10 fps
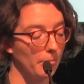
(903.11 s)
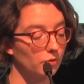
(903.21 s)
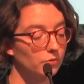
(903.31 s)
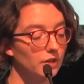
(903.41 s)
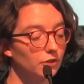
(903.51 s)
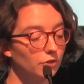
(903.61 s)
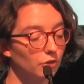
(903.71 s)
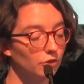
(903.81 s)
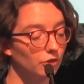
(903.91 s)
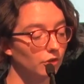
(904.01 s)
The
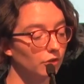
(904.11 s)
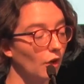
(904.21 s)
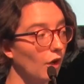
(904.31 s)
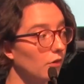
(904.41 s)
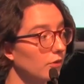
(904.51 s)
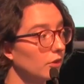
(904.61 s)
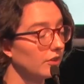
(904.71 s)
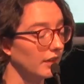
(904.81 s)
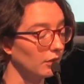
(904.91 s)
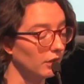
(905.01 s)
researchers
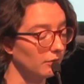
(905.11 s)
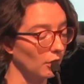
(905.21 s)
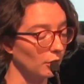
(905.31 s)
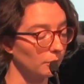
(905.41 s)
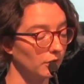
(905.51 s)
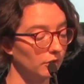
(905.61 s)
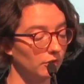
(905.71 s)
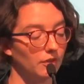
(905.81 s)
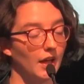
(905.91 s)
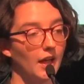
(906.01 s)
offered dairy
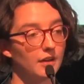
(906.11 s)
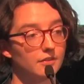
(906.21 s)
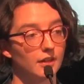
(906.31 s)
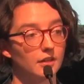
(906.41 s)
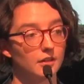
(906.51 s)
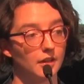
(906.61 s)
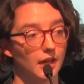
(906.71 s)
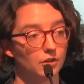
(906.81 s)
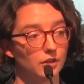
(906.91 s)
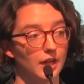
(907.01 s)
farmers asset
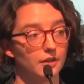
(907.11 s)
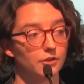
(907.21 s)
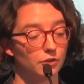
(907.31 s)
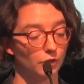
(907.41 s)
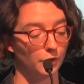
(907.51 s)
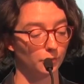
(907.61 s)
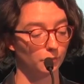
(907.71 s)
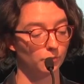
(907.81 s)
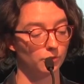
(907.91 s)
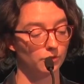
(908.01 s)
collateralized
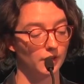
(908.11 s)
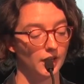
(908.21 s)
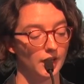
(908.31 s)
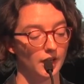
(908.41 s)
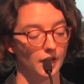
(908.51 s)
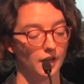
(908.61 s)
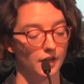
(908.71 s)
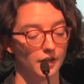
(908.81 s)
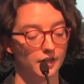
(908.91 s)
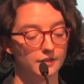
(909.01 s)
loans
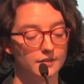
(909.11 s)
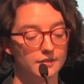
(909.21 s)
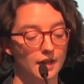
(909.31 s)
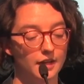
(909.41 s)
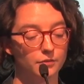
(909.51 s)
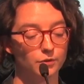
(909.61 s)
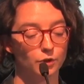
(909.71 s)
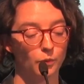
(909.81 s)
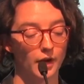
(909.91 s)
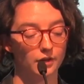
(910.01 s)
instead of
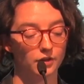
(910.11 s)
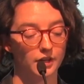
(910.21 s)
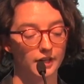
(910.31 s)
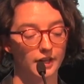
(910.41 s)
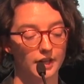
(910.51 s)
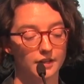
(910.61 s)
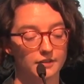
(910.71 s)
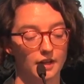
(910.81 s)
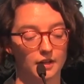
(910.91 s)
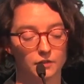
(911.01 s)
requiring a
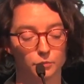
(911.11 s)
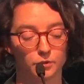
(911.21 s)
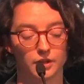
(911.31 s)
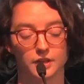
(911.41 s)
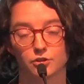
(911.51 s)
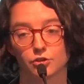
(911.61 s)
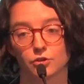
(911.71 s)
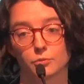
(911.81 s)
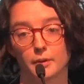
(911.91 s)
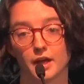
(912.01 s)
sizable
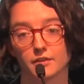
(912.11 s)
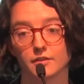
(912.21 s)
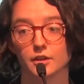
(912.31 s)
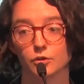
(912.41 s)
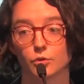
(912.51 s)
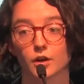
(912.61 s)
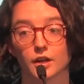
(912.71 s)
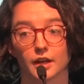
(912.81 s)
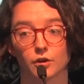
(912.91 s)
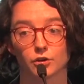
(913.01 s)
initial deposit or
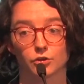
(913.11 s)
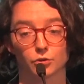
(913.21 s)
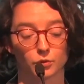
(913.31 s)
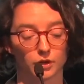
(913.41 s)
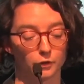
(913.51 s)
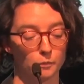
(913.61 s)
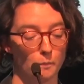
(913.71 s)
a guarantor.